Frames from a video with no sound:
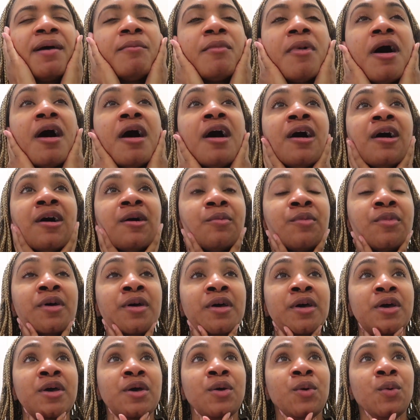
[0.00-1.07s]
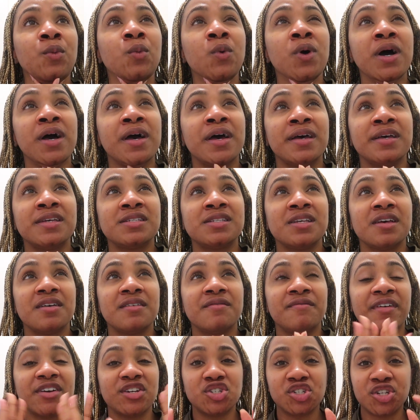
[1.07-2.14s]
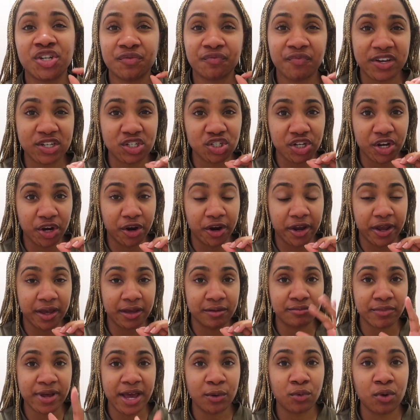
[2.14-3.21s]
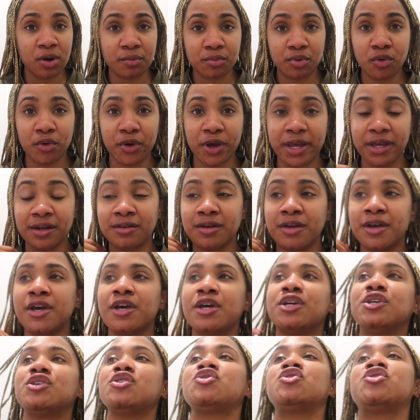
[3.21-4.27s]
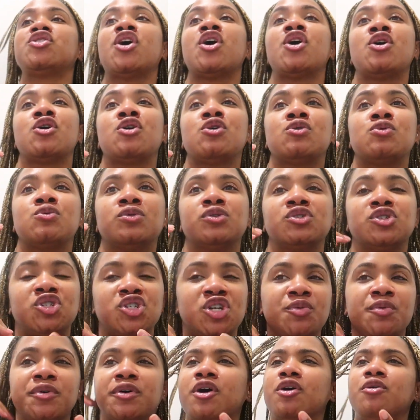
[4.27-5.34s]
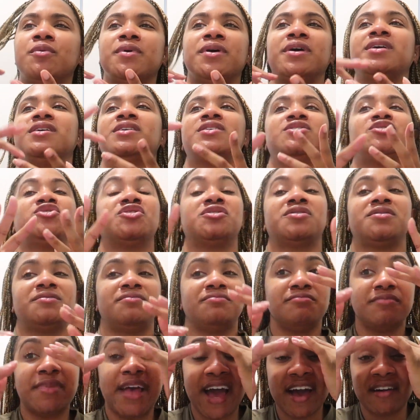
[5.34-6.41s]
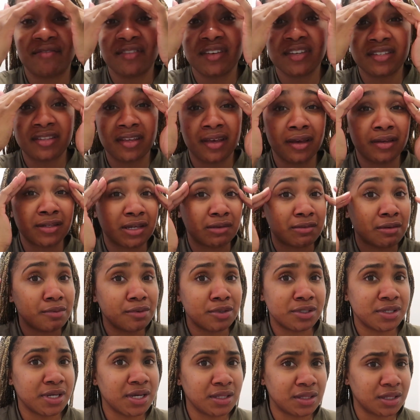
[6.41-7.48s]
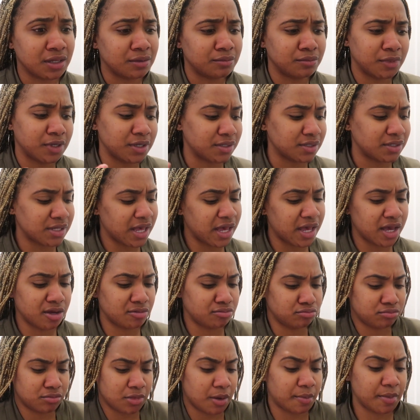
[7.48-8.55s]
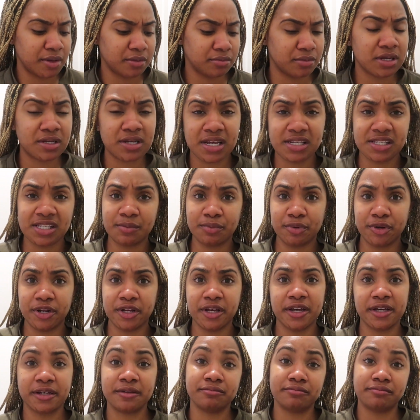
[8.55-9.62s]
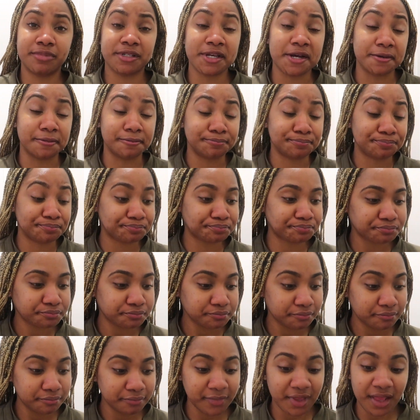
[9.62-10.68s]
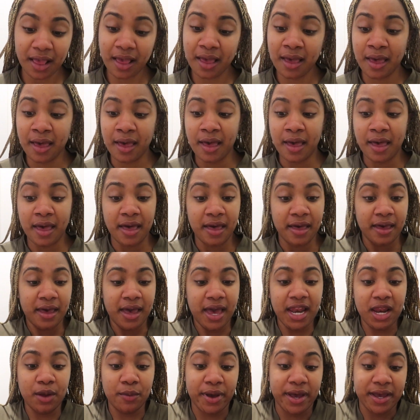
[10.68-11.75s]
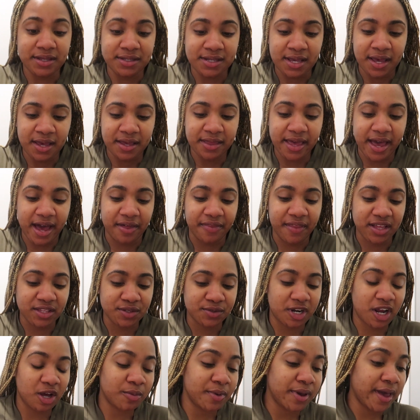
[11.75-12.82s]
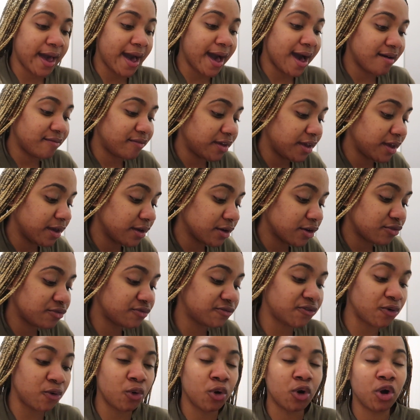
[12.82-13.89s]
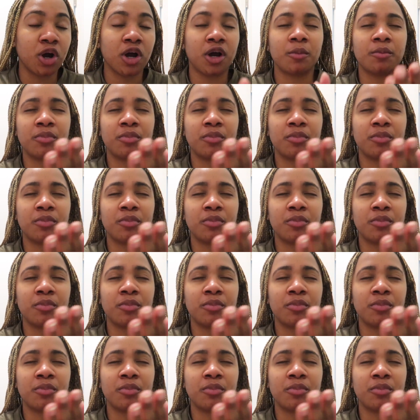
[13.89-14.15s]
mom was vegetarian at one point, so she would always just have these things and we would just eat them because they tasted pretty good. So anyways, yeah, that's what I'll be having for